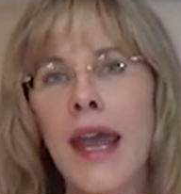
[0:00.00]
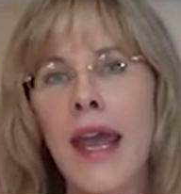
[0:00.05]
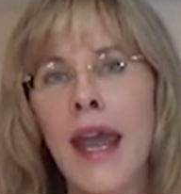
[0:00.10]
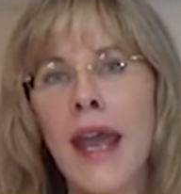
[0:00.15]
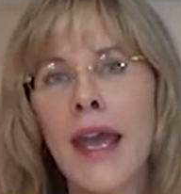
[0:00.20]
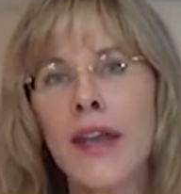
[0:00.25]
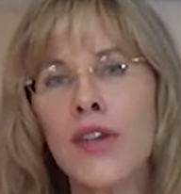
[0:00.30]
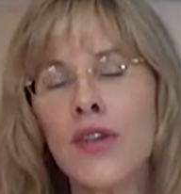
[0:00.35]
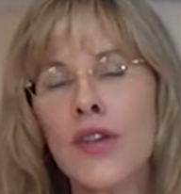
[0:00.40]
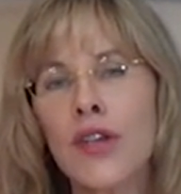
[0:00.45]

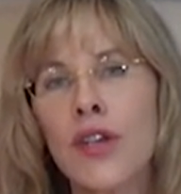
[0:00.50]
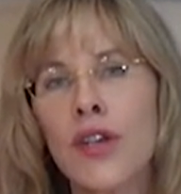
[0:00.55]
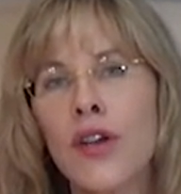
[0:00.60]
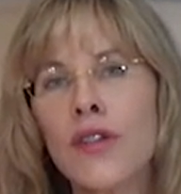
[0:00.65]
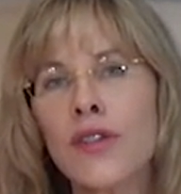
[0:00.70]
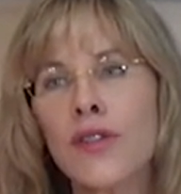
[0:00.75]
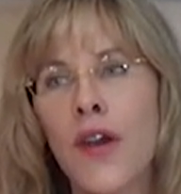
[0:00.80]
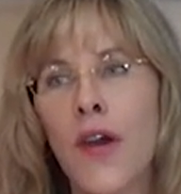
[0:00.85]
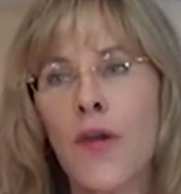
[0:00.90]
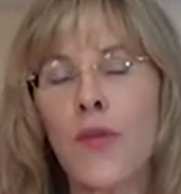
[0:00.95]
And you can
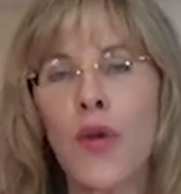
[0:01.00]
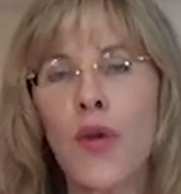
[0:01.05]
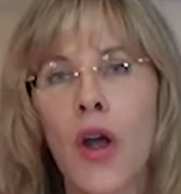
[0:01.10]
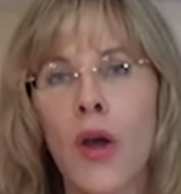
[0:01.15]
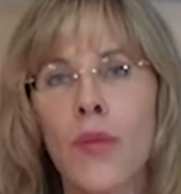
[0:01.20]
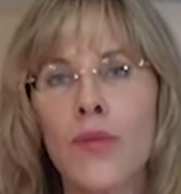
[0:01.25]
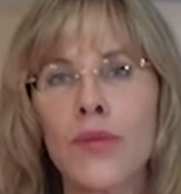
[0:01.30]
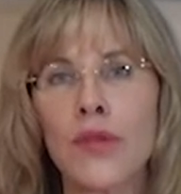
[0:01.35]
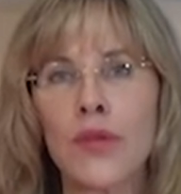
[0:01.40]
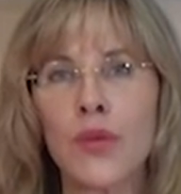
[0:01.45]
also have
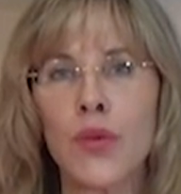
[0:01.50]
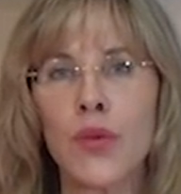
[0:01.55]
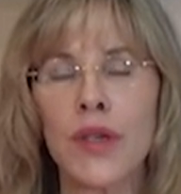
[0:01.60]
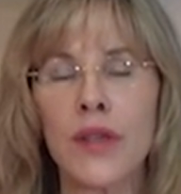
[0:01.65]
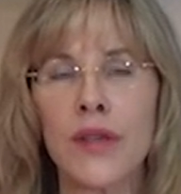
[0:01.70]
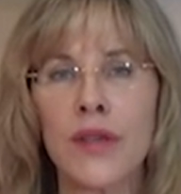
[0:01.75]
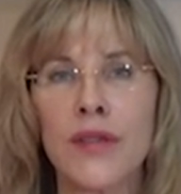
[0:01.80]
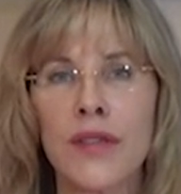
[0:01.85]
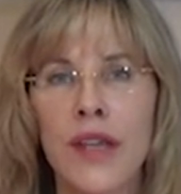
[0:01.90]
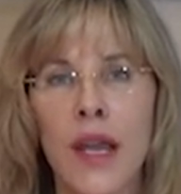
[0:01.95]
problems
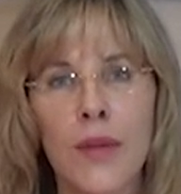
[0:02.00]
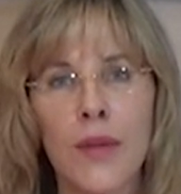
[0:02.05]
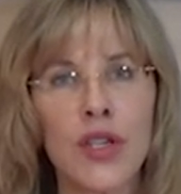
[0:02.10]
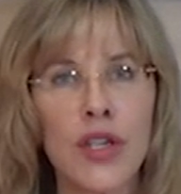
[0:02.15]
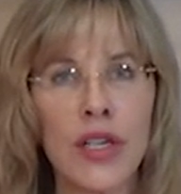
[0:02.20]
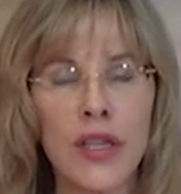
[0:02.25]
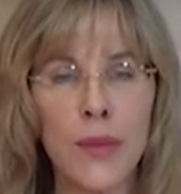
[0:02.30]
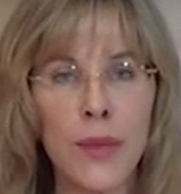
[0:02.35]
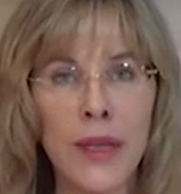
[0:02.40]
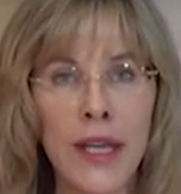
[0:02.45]
with
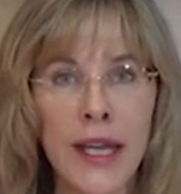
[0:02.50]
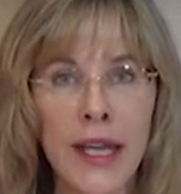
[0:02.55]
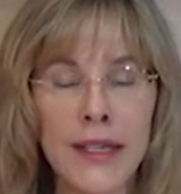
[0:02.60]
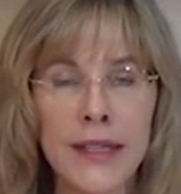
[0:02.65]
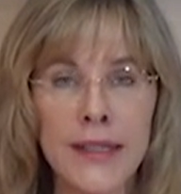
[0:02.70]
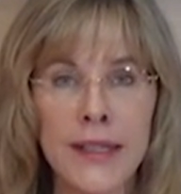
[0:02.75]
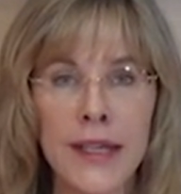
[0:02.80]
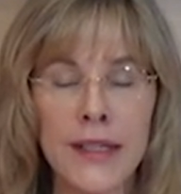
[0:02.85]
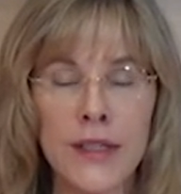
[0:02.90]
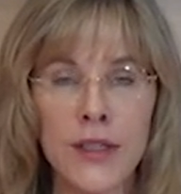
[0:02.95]
damaging the
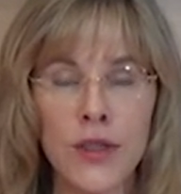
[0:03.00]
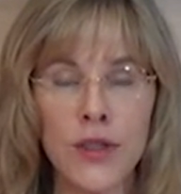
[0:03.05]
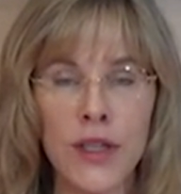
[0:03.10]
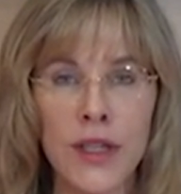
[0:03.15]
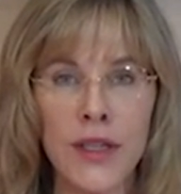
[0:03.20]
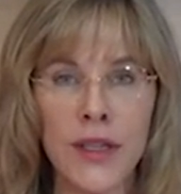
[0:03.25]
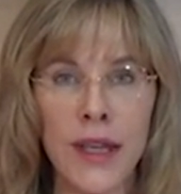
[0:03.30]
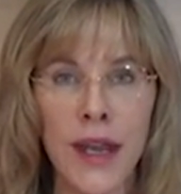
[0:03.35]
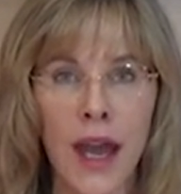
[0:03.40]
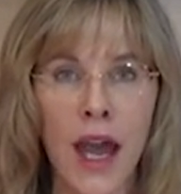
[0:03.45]
melanocytes so
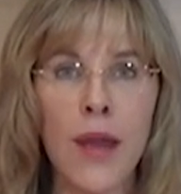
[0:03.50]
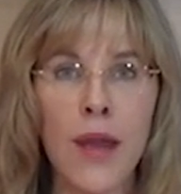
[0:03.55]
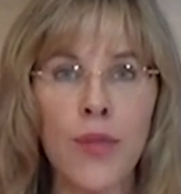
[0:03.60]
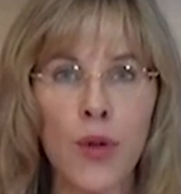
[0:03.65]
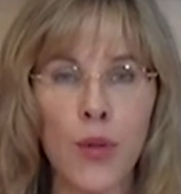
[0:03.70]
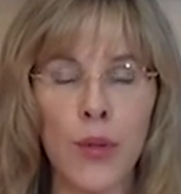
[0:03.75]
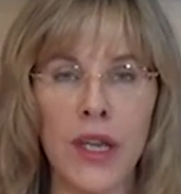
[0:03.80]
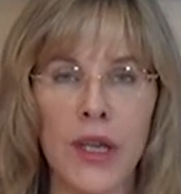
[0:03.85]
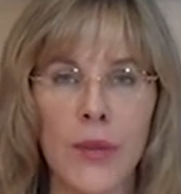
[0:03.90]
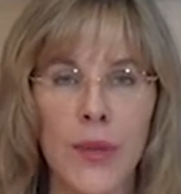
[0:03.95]
that they
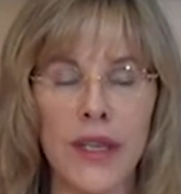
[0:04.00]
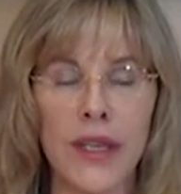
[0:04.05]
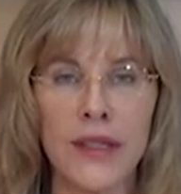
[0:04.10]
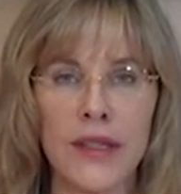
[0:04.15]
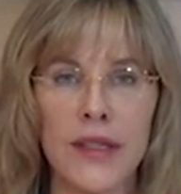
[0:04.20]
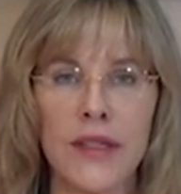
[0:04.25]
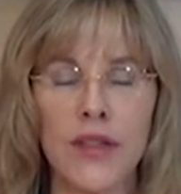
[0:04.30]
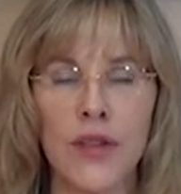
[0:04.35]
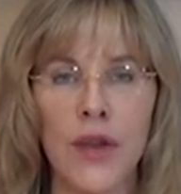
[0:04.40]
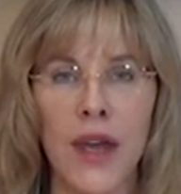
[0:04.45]

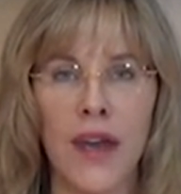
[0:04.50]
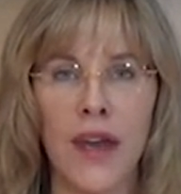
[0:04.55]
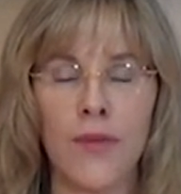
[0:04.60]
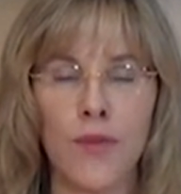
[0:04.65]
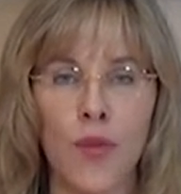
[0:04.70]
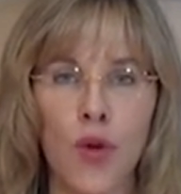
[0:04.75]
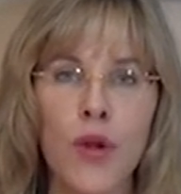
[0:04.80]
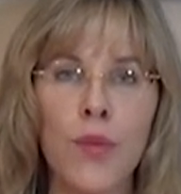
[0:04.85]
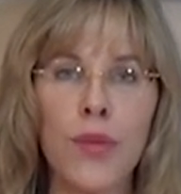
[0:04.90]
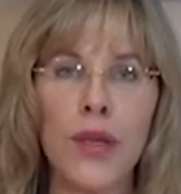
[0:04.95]
hyperpigment and you
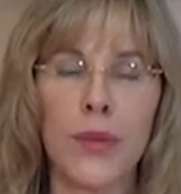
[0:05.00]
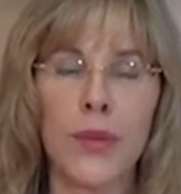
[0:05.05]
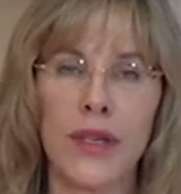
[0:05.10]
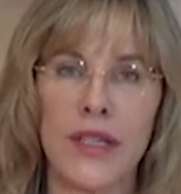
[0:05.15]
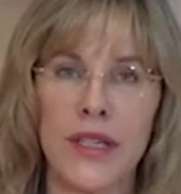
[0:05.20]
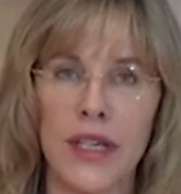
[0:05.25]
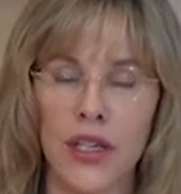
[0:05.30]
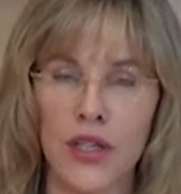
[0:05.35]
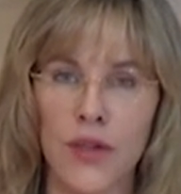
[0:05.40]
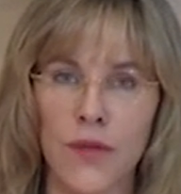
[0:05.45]
have more
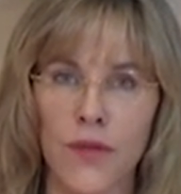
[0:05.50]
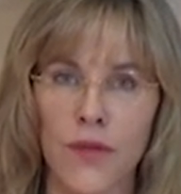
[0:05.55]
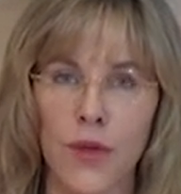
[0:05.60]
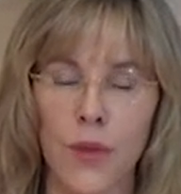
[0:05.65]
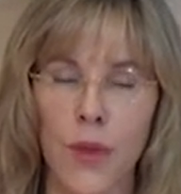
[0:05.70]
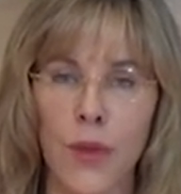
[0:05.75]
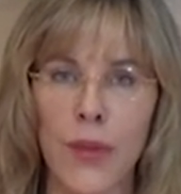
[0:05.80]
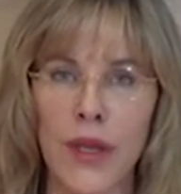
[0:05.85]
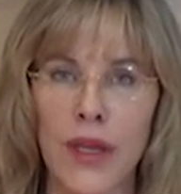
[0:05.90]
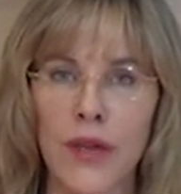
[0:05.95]
pigmentation
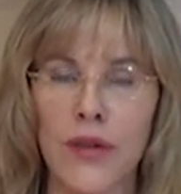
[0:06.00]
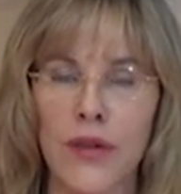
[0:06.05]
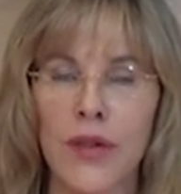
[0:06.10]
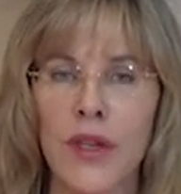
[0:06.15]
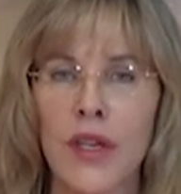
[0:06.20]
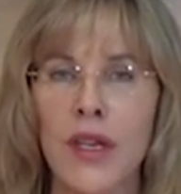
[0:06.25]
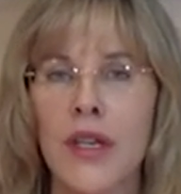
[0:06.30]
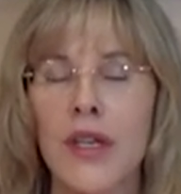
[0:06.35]
from a peel.